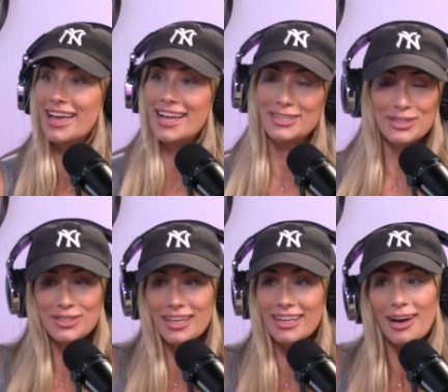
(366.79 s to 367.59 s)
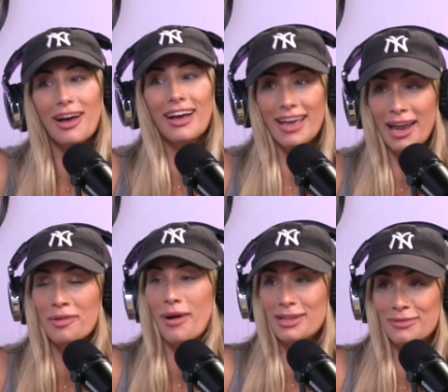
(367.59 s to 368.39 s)
It's just like, again,
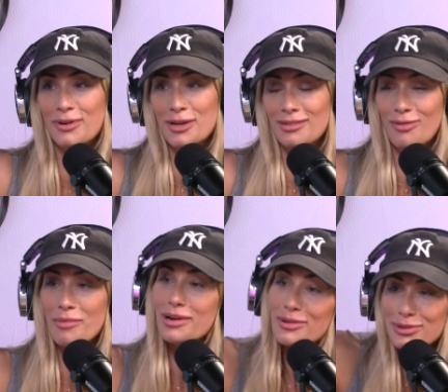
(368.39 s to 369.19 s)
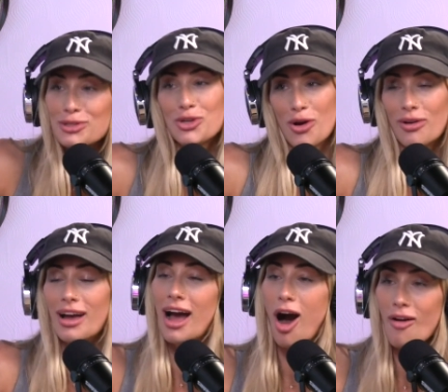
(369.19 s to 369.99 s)
a passive aggressive way, but it was a joke.
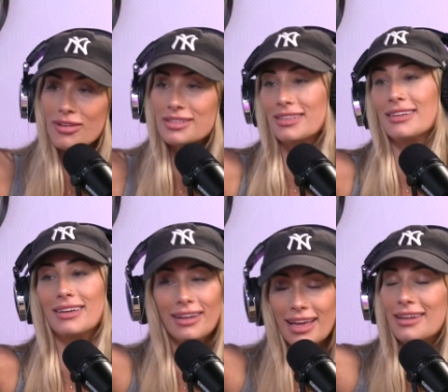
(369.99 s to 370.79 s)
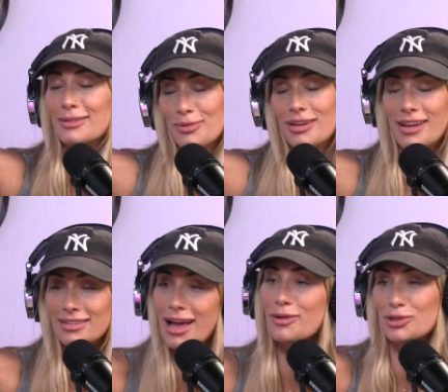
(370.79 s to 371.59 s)
Obviously, it is what it
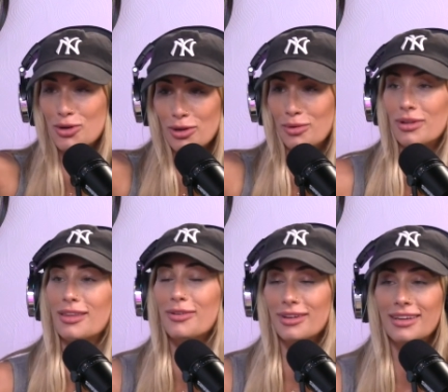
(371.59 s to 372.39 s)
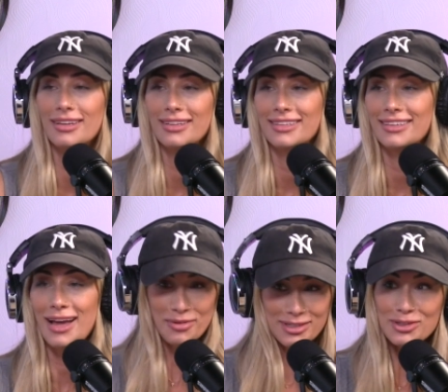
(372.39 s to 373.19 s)
is. I was joking with you.
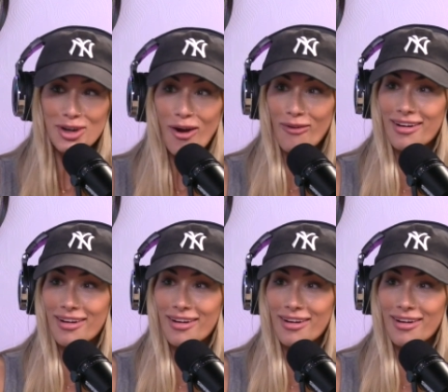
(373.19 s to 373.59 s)
It was a